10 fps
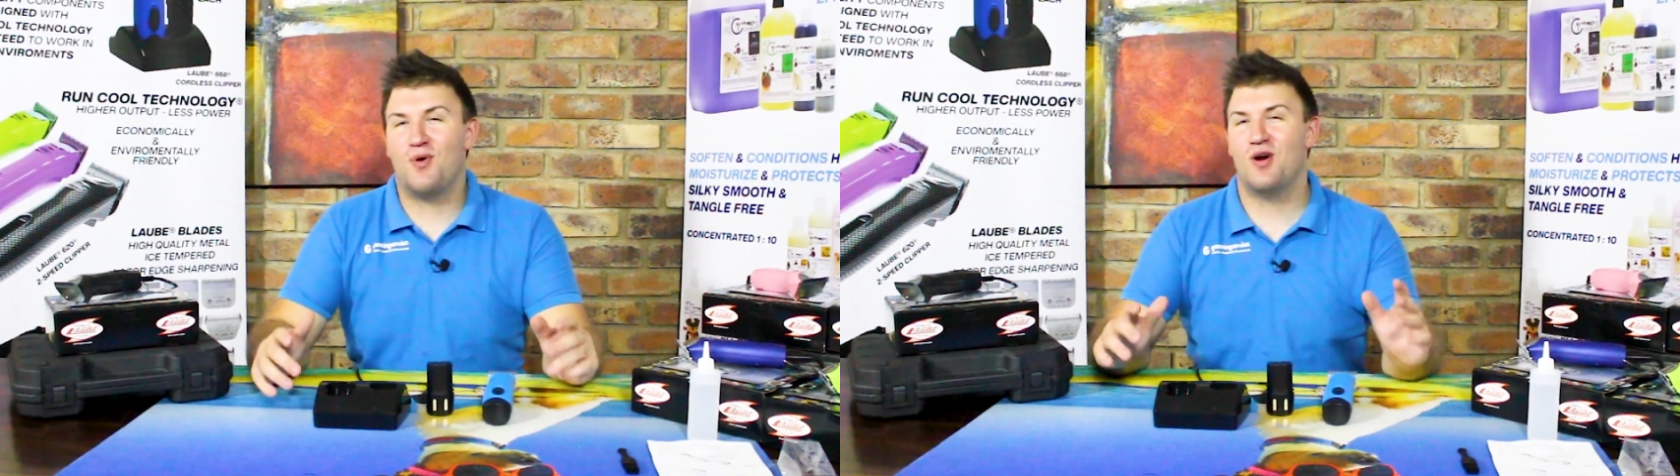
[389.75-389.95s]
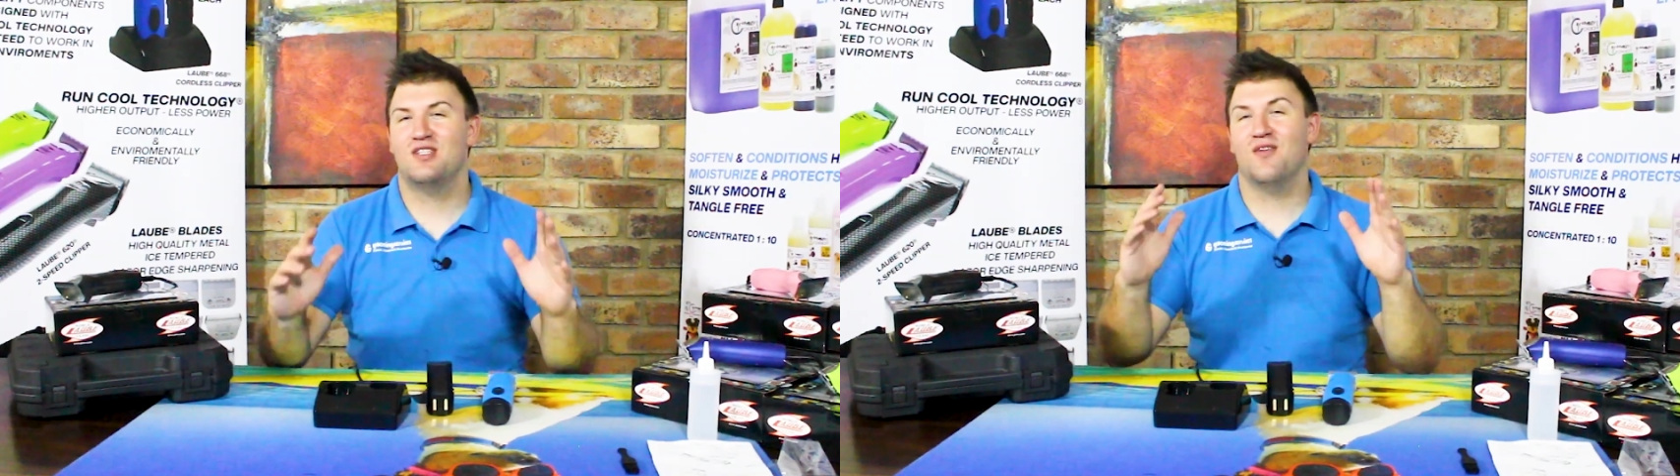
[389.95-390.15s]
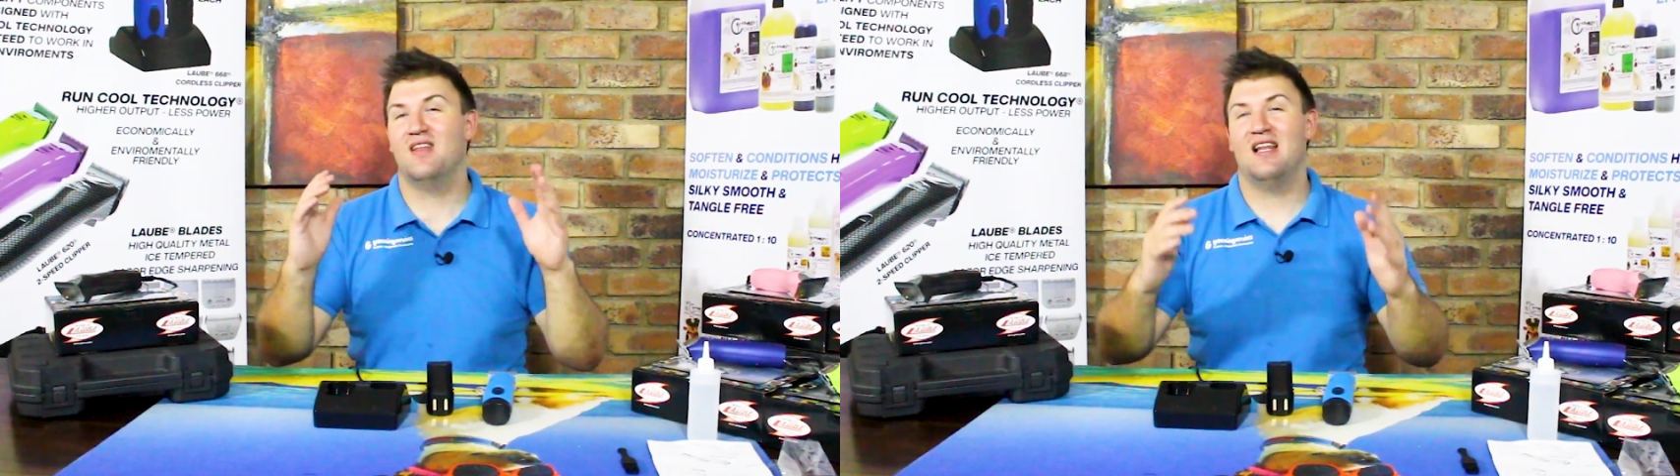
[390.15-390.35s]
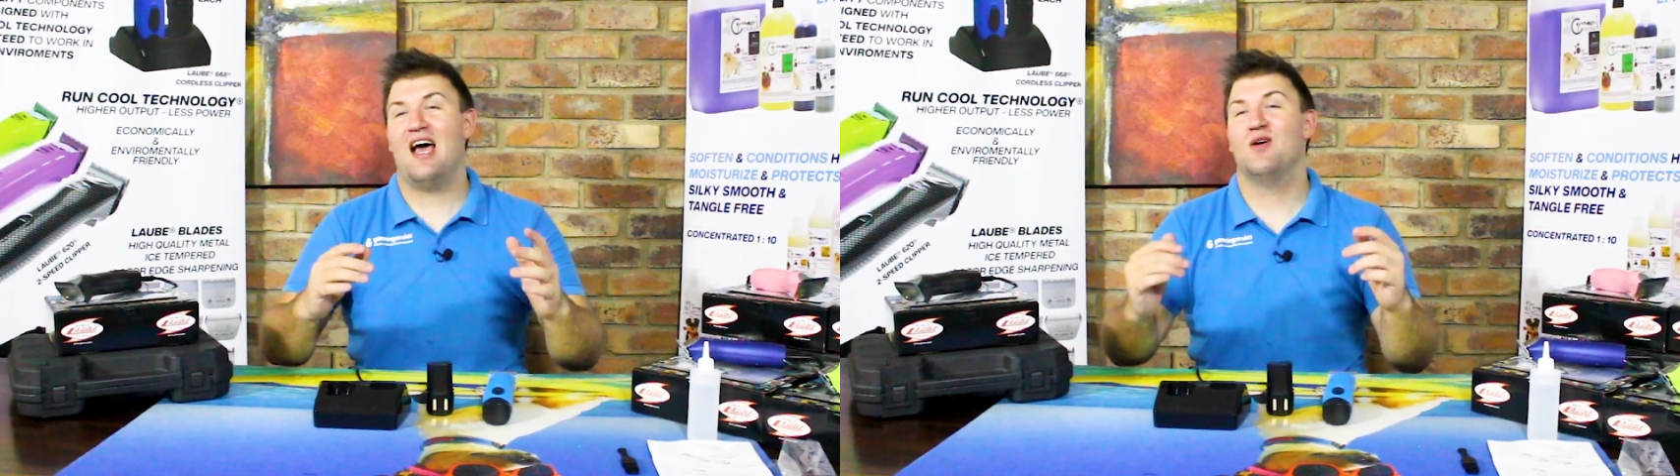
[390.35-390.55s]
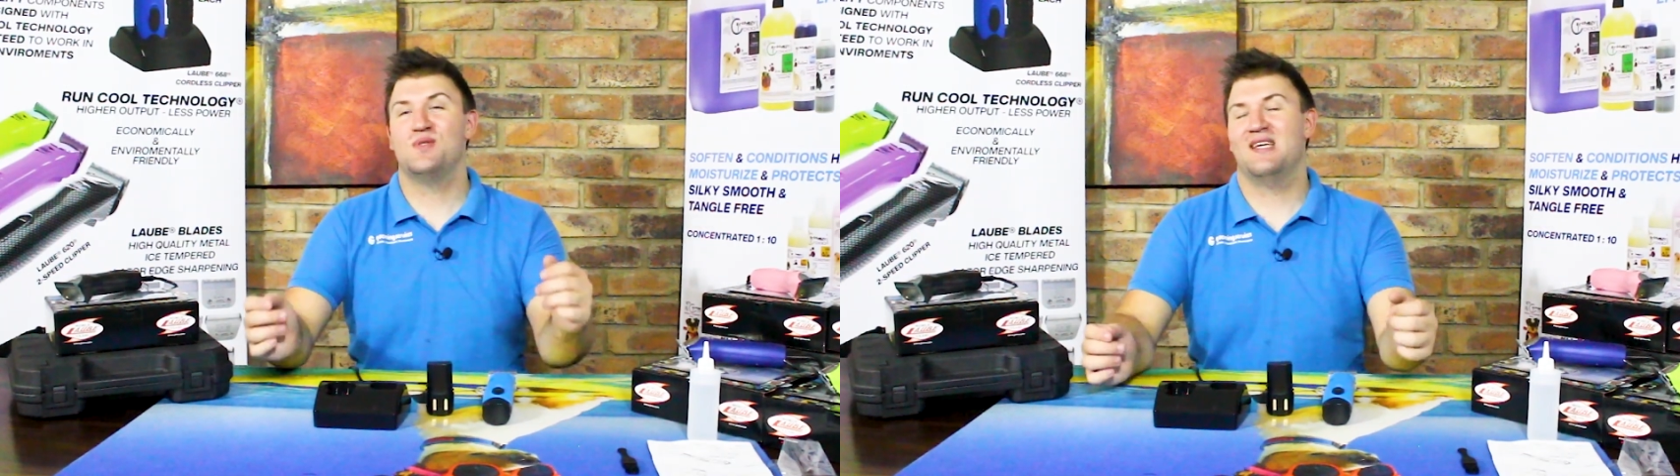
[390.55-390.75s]
parts of the
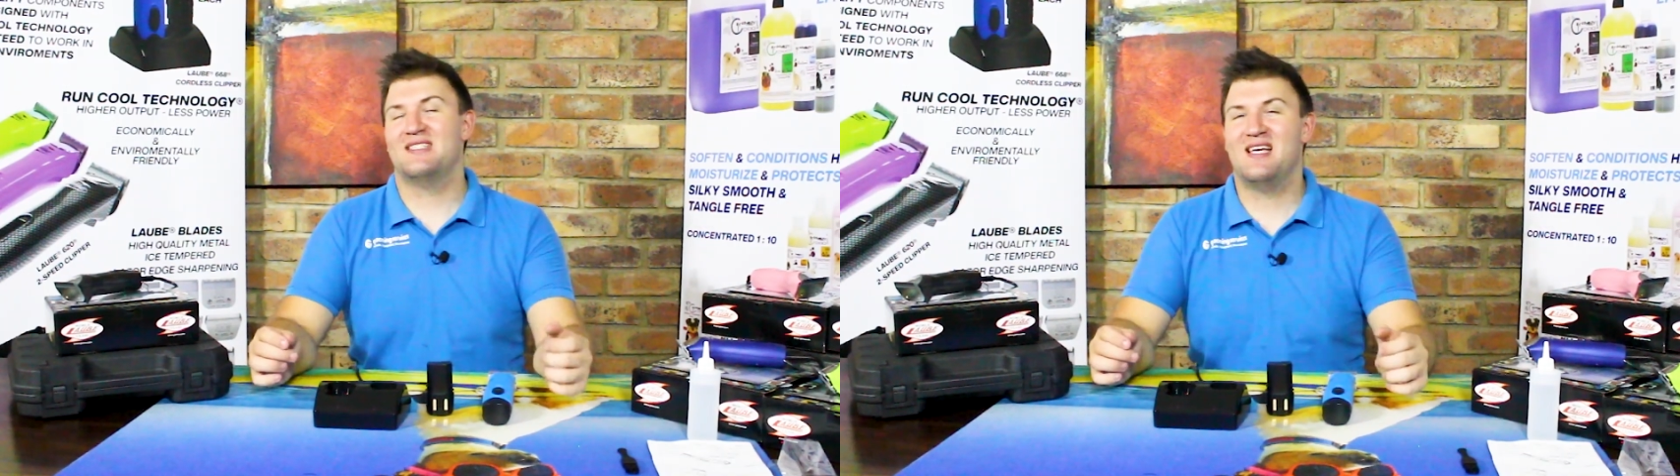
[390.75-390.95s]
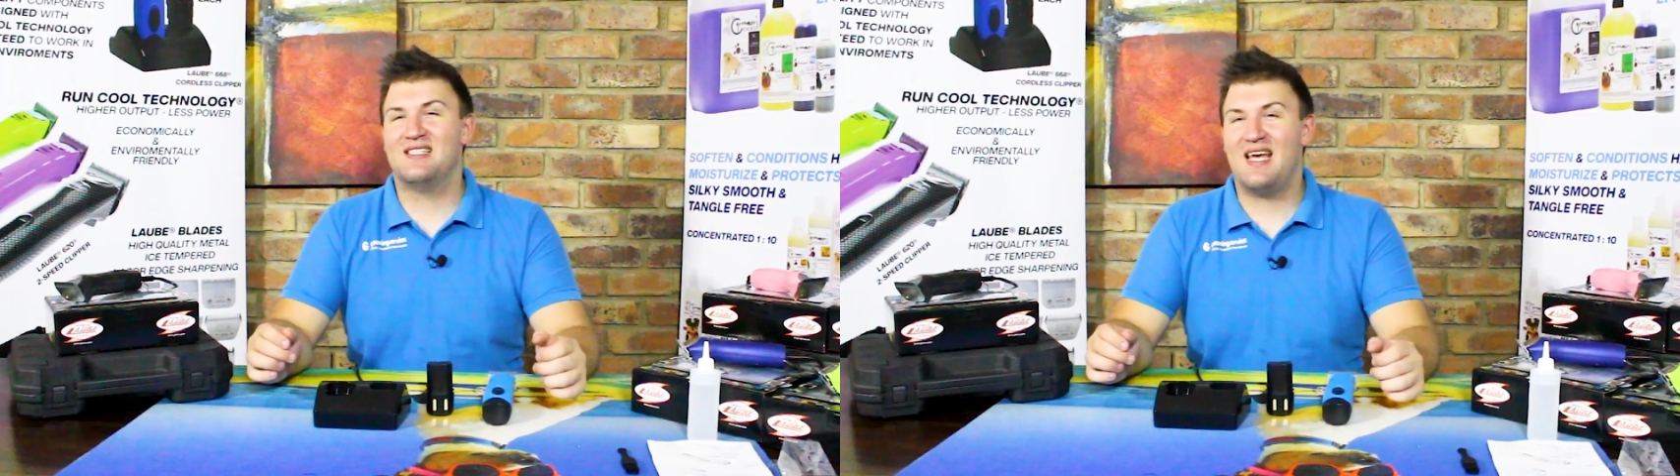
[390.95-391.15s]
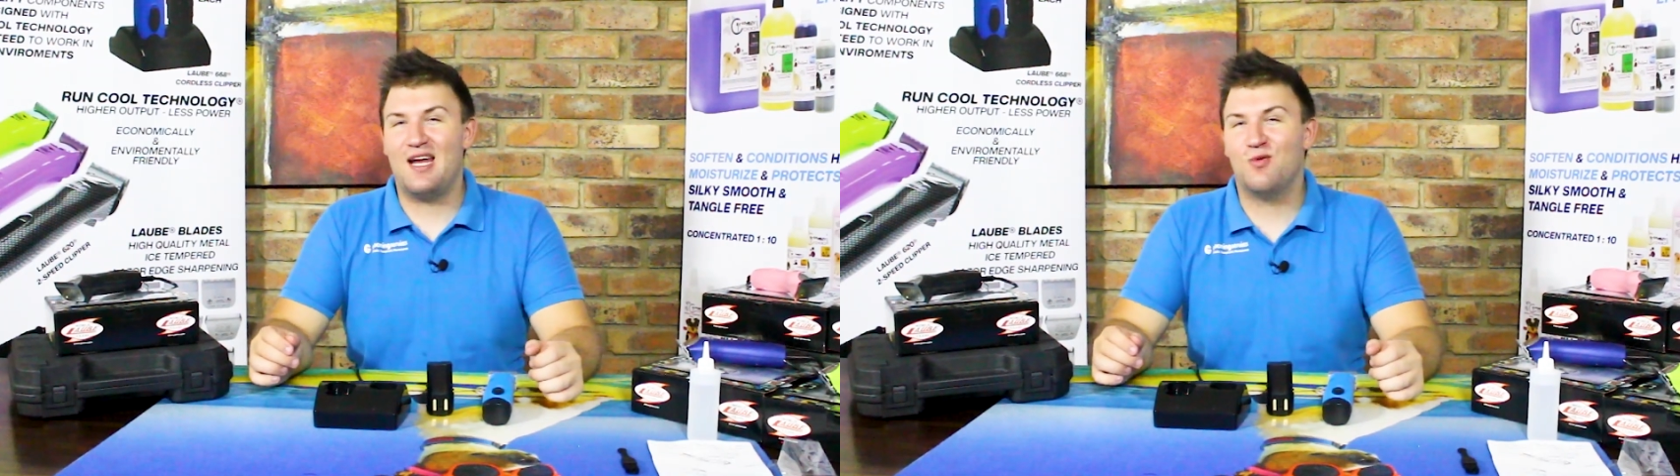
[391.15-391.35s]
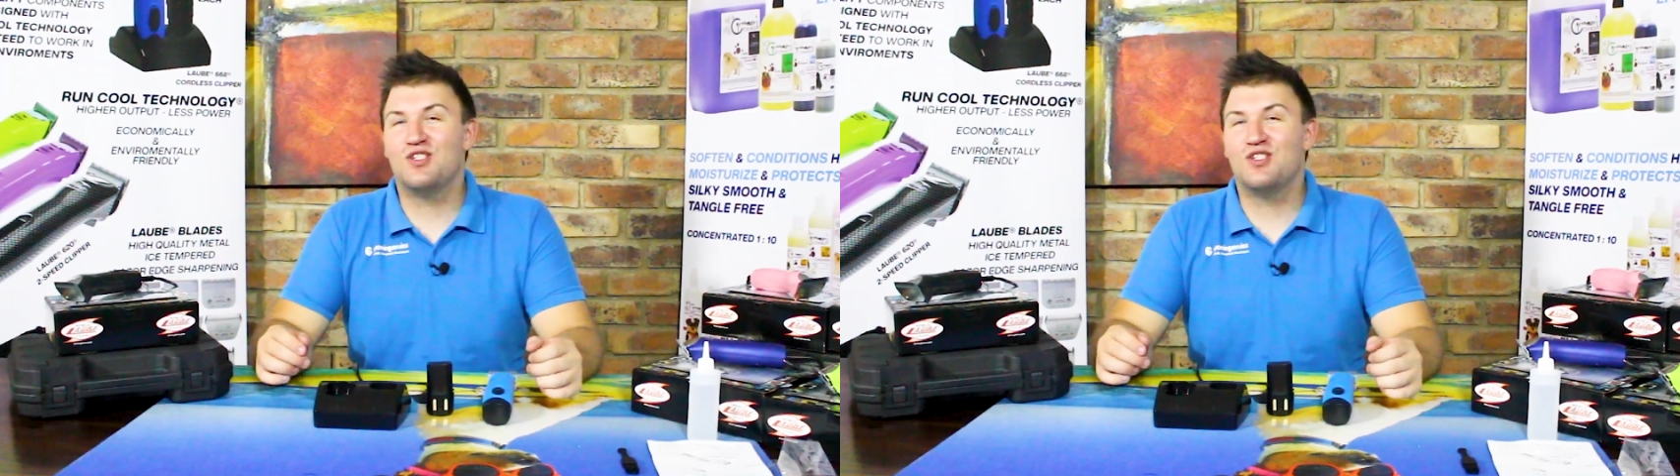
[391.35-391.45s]
LAUBE 668,